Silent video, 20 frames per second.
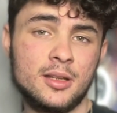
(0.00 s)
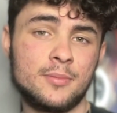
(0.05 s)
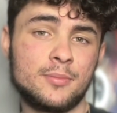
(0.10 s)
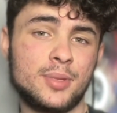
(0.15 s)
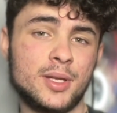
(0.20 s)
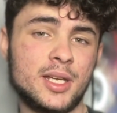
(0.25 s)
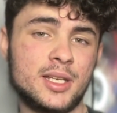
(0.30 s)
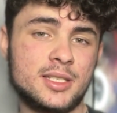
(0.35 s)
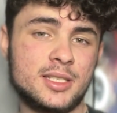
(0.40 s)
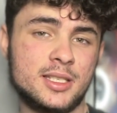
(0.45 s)

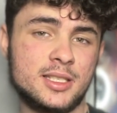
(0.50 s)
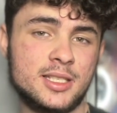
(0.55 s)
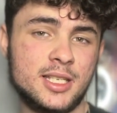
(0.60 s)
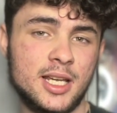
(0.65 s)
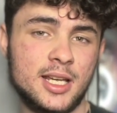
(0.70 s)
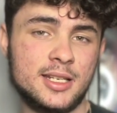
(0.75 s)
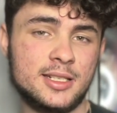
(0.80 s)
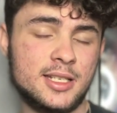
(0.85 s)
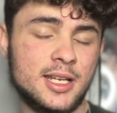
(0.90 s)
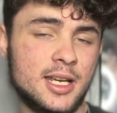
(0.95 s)
Pink's the
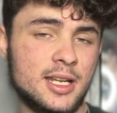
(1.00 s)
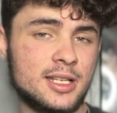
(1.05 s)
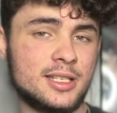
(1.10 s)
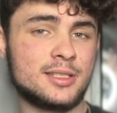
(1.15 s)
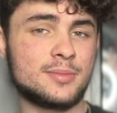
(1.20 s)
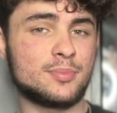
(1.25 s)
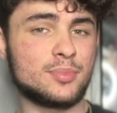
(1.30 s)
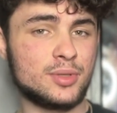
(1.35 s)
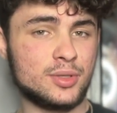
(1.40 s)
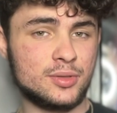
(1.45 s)
second
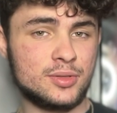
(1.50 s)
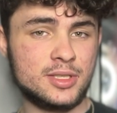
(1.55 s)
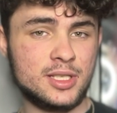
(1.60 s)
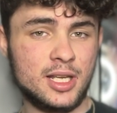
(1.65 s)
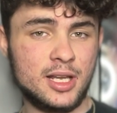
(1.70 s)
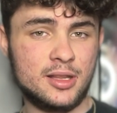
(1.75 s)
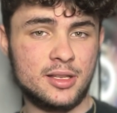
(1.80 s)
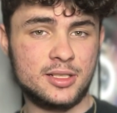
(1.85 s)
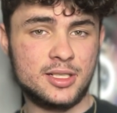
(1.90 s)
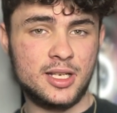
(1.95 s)
tightest, blue's the
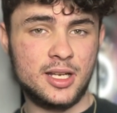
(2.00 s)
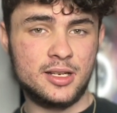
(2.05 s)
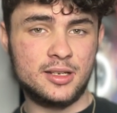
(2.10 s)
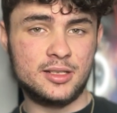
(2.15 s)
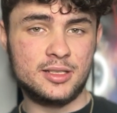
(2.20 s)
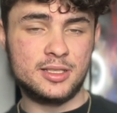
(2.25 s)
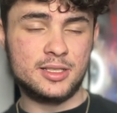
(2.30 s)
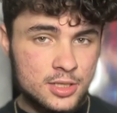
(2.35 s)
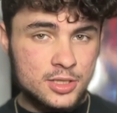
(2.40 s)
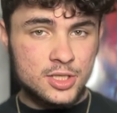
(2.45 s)
other
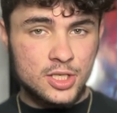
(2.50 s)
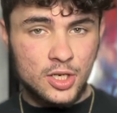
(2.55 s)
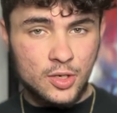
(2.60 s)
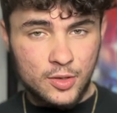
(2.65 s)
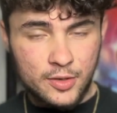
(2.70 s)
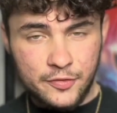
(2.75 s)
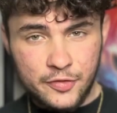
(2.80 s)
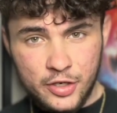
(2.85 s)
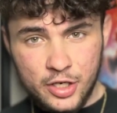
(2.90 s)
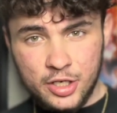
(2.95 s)
tightest. So
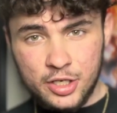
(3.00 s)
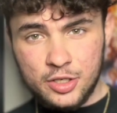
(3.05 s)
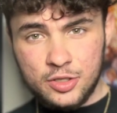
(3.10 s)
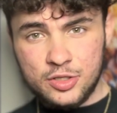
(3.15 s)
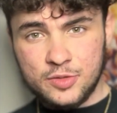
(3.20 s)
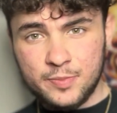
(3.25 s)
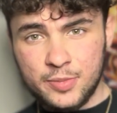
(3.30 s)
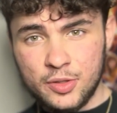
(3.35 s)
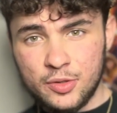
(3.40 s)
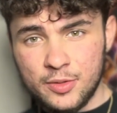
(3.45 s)
if you're gonna use
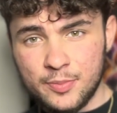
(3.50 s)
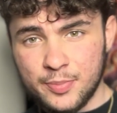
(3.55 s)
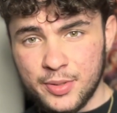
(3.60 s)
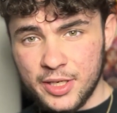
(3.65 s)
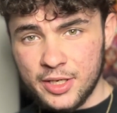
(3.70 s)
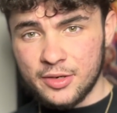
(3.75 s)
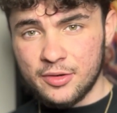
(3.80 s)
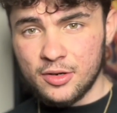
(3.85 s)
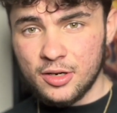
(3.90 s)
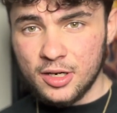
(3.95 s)
blue and
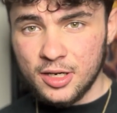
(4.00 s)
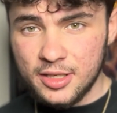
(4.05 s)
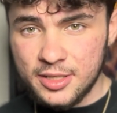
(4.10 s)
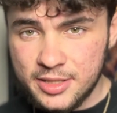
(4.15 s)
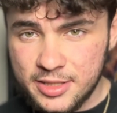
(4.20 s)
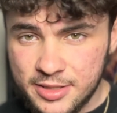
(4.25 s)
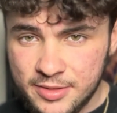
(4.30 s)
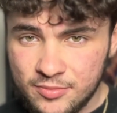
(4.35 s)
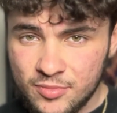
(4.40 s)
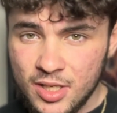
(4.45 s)
pink
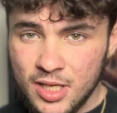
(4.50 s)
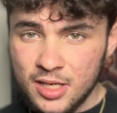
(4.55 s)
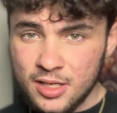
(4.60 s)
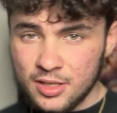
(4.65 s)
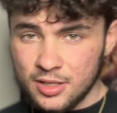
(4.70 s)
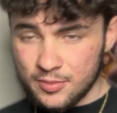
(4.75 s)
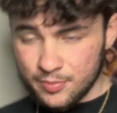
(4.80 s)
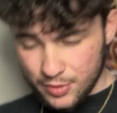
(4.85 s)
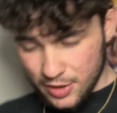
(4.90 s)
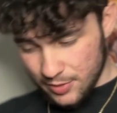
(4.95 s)
rods,
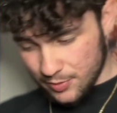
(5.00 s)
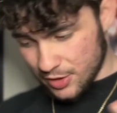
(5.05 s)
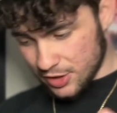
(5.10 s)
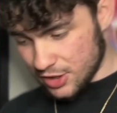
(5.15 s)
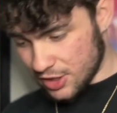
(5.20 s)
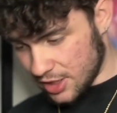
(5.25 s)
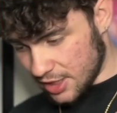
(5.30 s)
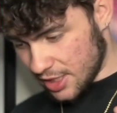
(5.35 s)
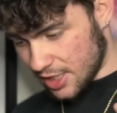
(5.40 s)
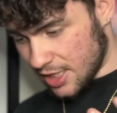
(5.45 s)
you're pretty much
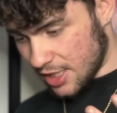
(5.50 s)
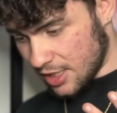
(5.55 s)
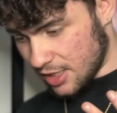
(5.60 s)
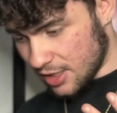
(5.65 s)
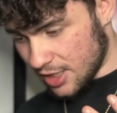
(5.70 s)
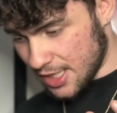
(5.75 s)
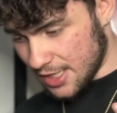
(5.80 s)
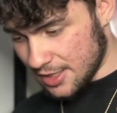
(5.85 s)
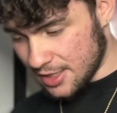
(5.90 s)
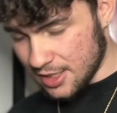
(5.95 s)
gonna get hair
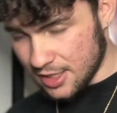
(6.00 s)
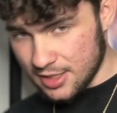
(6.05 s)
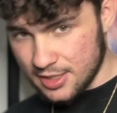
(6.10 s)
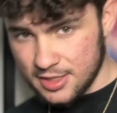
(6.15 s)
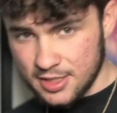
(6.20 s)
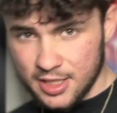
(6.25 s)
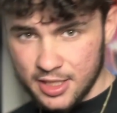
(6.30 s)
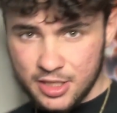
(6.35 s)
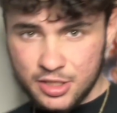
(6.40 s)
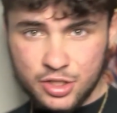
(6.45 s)
like this.
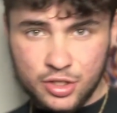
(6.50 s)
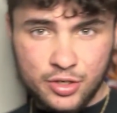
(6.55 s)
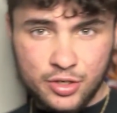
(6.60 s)
I could show